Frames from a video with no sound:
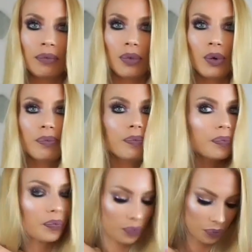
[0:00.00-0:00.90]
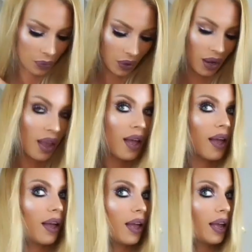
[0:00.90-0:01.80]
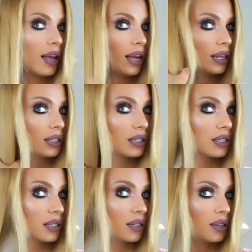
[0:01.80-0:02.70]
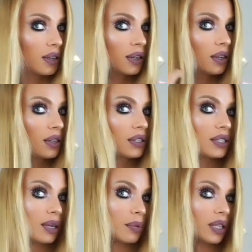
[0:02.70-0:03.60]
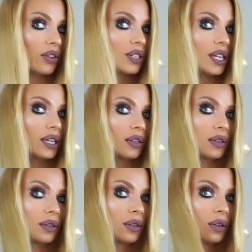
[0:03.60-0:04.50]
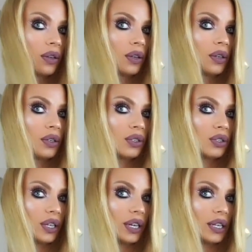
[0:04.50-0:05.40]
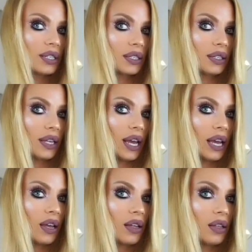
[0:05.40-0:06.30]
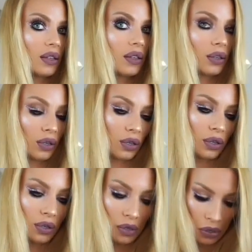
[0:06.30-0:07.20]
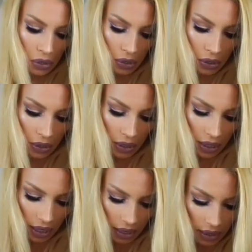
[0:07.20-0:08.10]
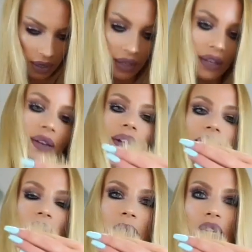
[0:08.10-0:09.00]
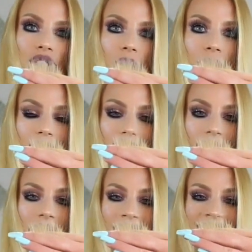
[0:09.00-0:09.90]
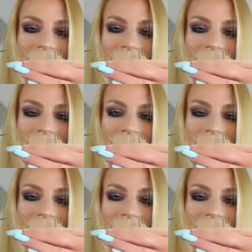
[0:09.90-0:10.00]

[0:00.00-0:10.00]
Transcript: Bloop. And same on the other side. Do that nice little angle. And I did a better job with this side.